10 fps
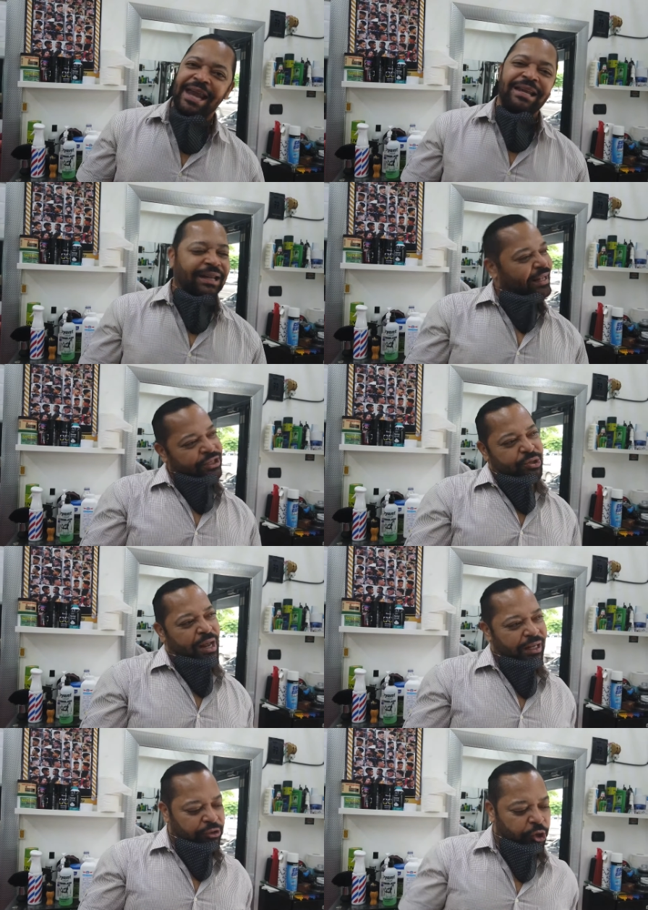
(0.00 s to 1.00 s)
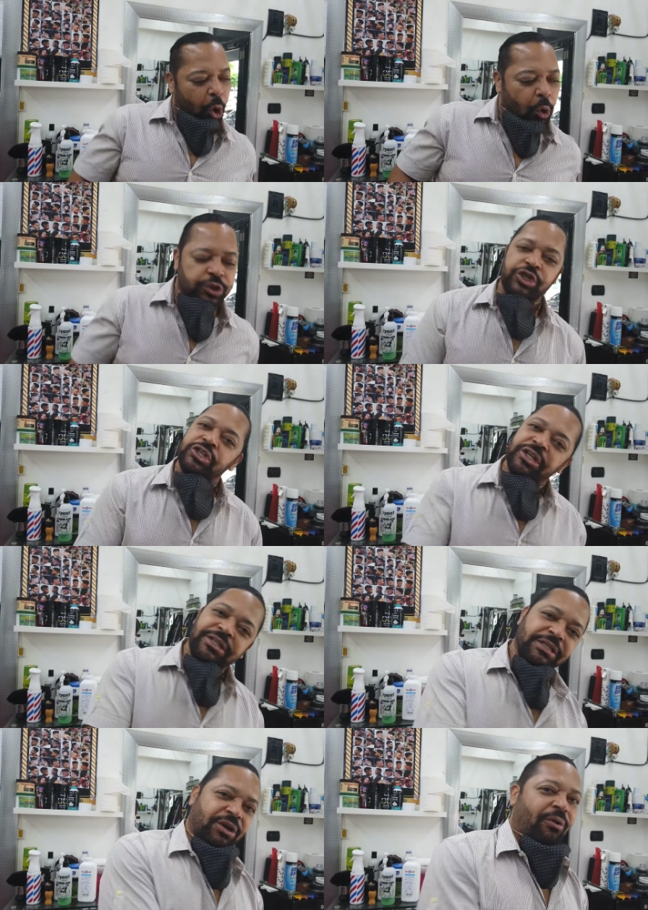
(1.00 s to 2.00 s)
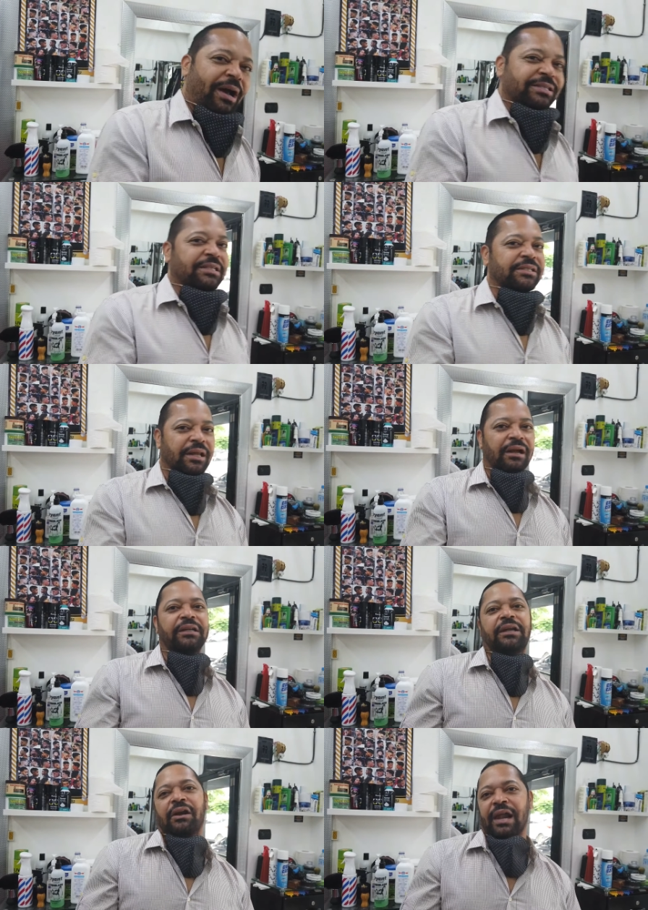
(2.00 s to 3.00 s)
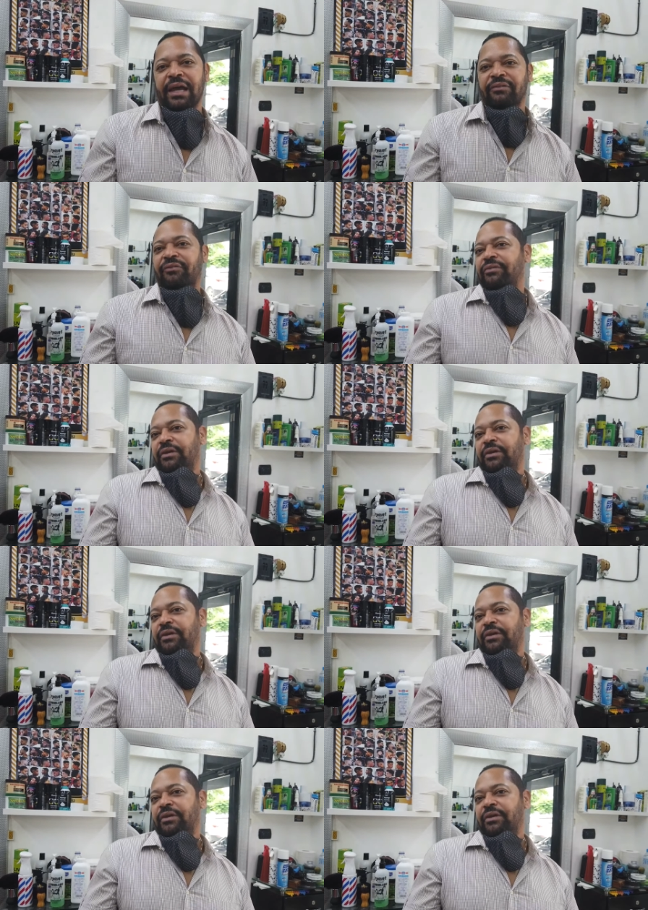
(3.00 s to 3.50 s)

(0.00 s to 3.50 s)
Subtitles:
And try to indulge Jesus Christ in their life.